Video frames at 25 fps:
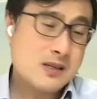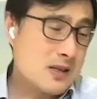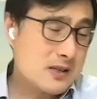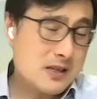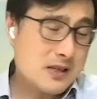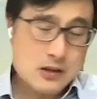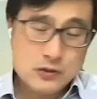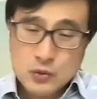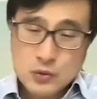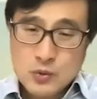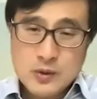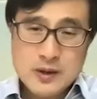
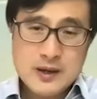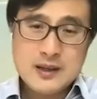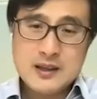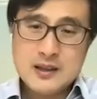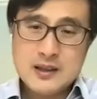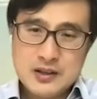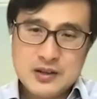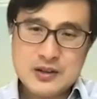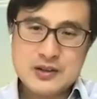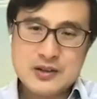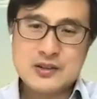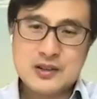This is a
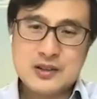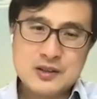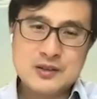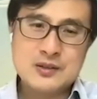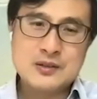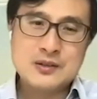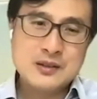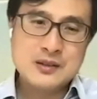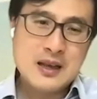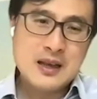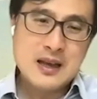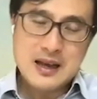
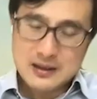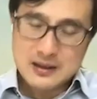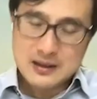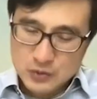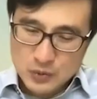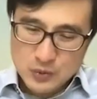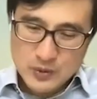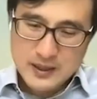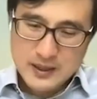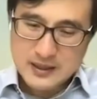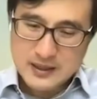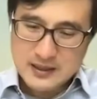
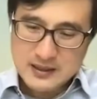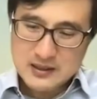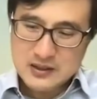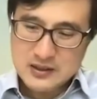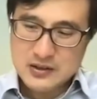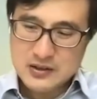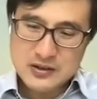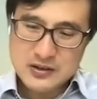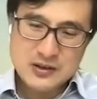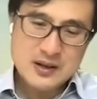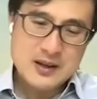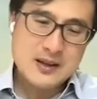
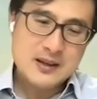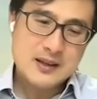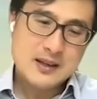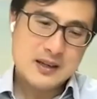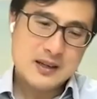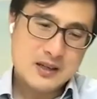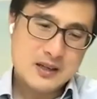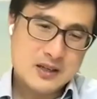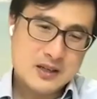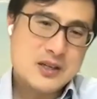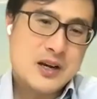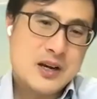20-year
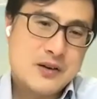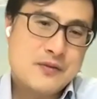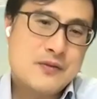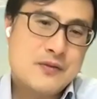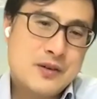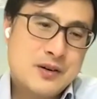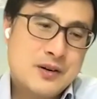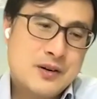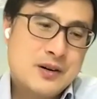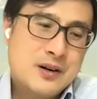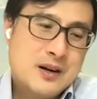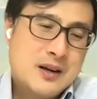
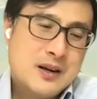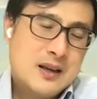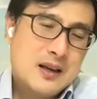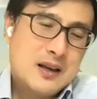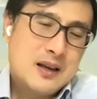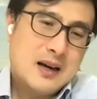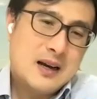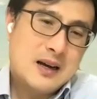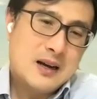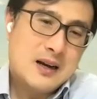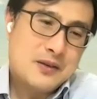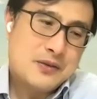
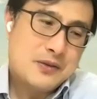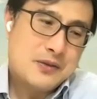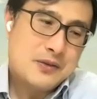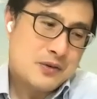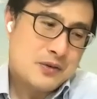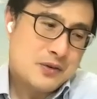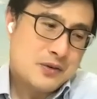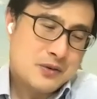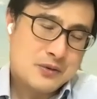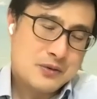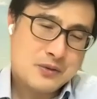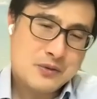endeavor
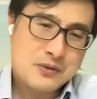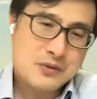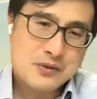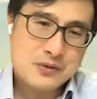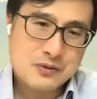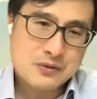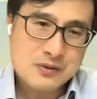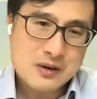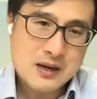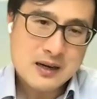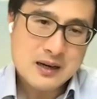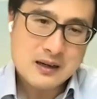
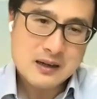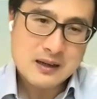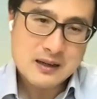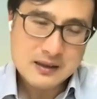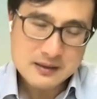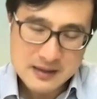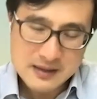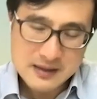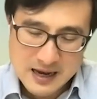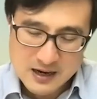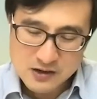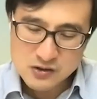through
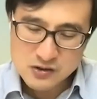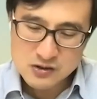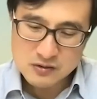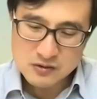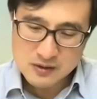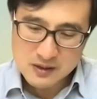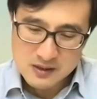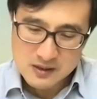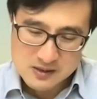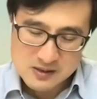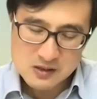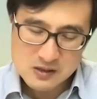our
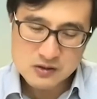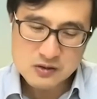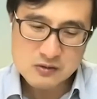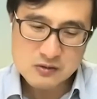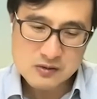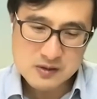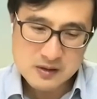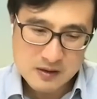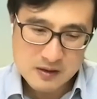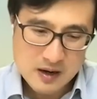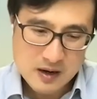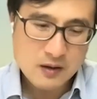National
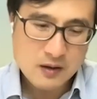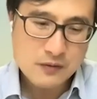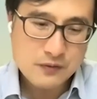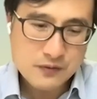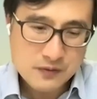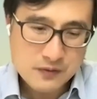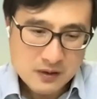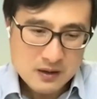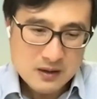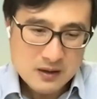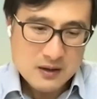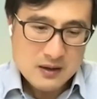Institutes of
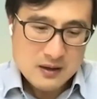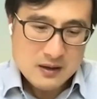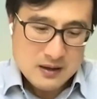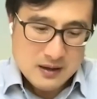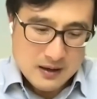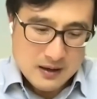Health,